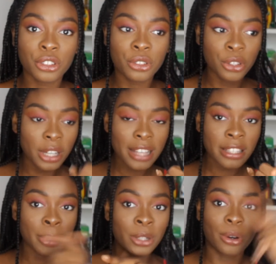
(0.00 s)
you guys
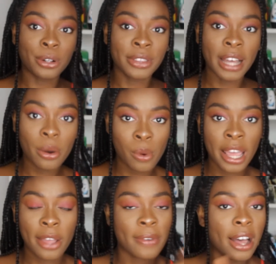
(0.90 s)
have been on that wave.